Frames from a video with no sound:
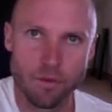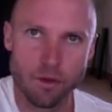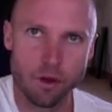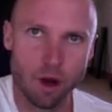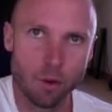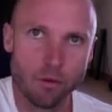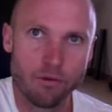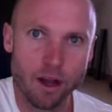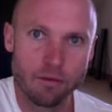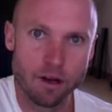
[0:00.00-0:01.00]
I would
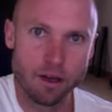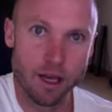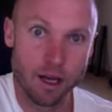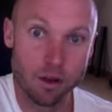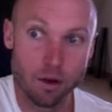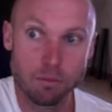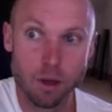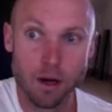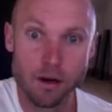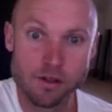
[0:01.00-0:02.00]
favor getting a lot of
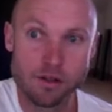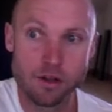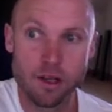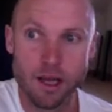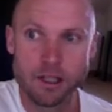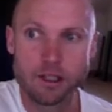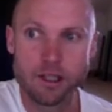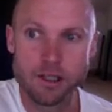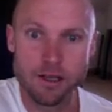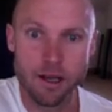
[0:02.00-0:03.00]
blood and circulation
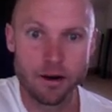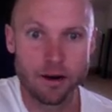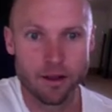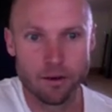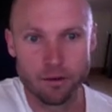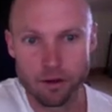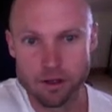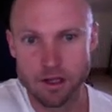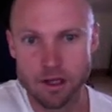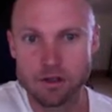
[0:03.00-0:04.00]
into the area. The
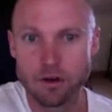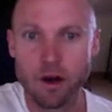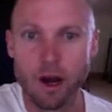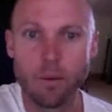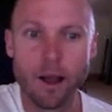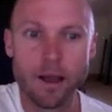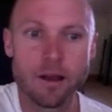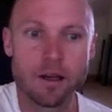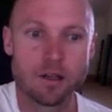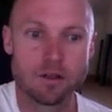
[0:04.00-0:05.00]
reverse sleds are a great way
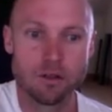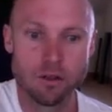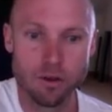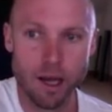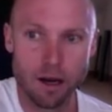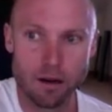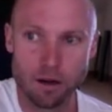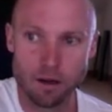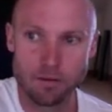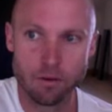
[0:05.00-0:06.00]
to do that
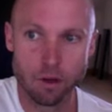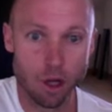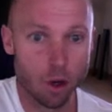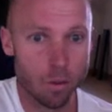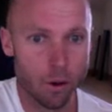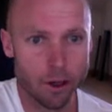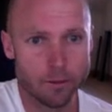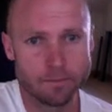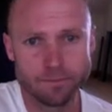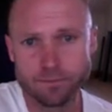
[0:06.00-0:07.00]
uh, for the lower body
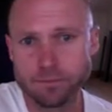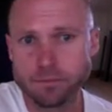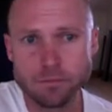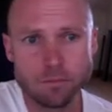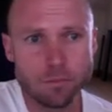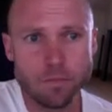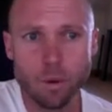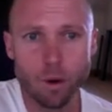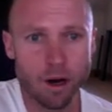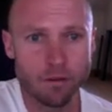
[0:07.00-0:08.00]

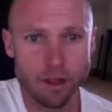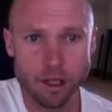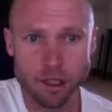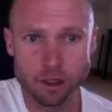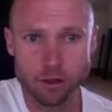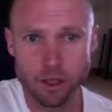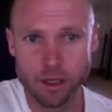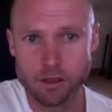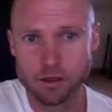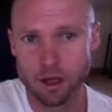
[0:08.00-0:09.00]
wherever the issue
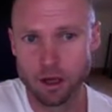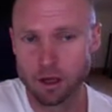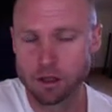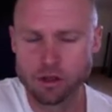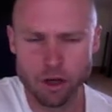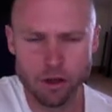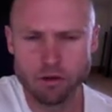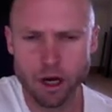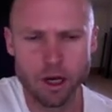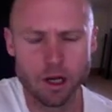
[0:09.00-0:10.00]
is. Strength
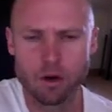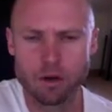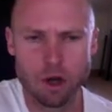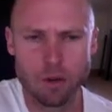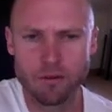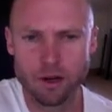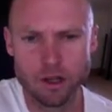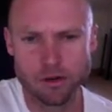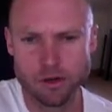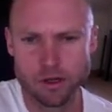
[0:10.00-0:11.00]
training on top of an
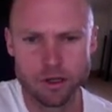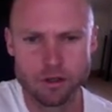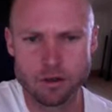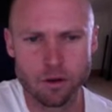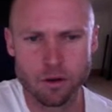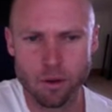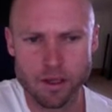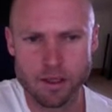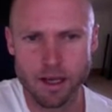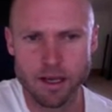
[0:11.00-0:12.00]
injury isn't
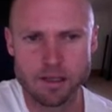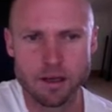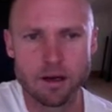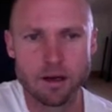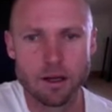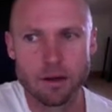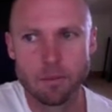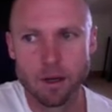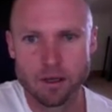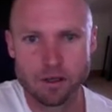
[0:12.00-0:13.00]
always the answer,
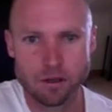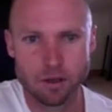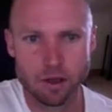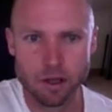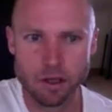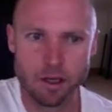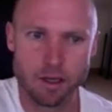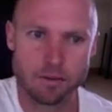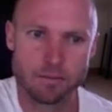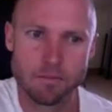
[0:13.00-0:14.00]
but certainly
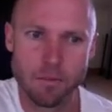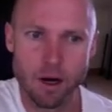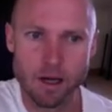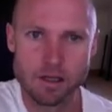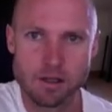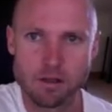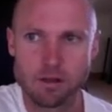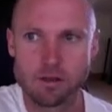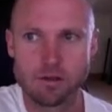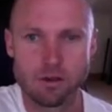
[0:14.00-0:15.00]
uh, ice is,
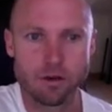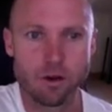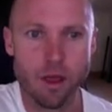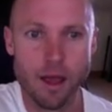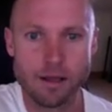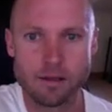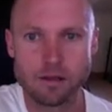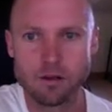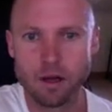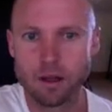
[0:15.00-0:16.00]
is also not the answer.
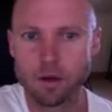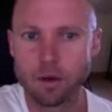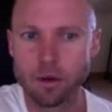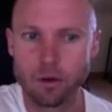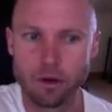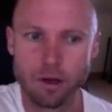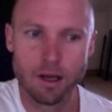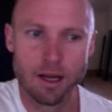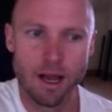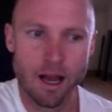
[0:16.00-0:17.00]
So I think we could
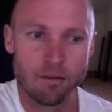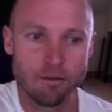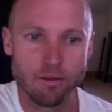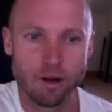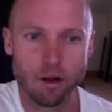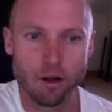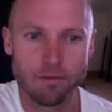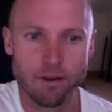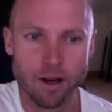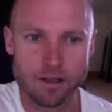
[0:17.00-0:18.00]
have a lot
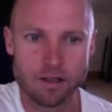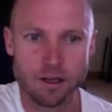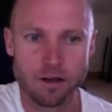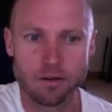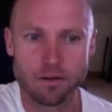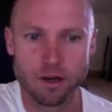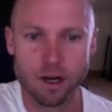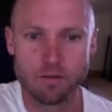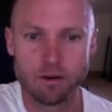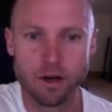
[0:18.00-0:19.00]
faster
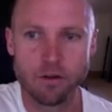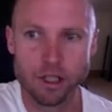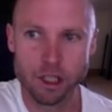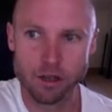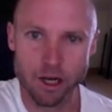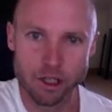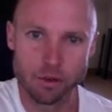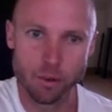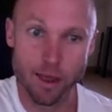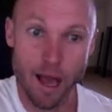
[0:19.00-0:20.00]
recovery and
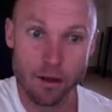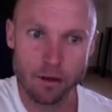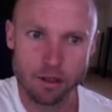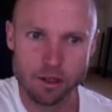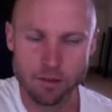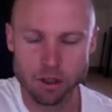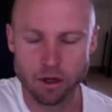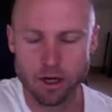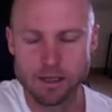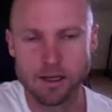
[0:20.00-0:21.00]
regeneration without using as much
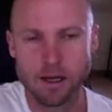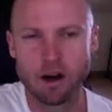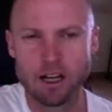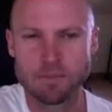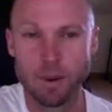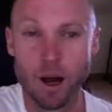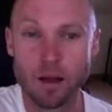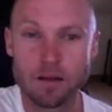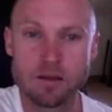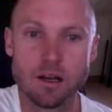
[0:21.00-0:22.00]
ice. Now, ice
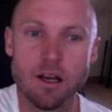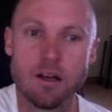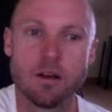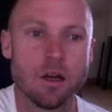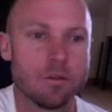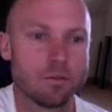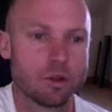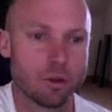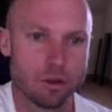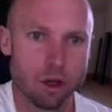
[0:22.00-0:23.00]
baths, um,
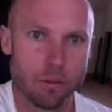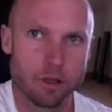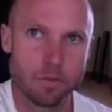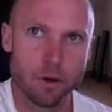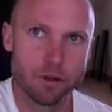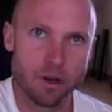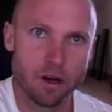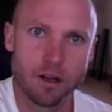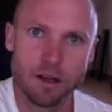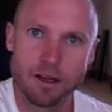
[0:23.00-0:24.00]
short term exposure
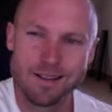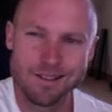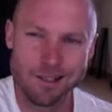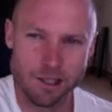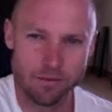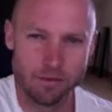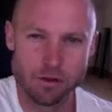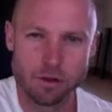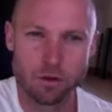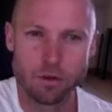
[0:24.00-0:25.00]
is a different
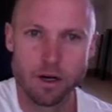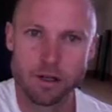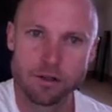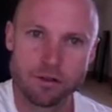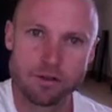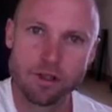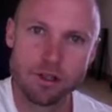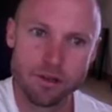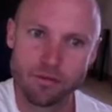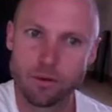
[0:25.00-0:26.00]
tool and it's used in a
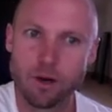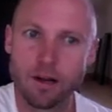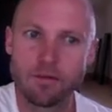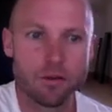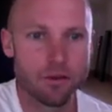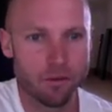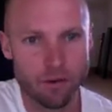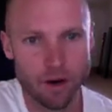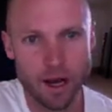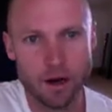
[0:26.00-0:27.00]
different way for a
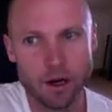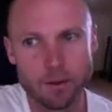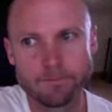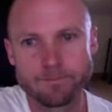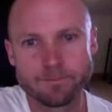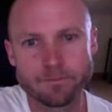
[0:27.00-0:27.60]
different outcome.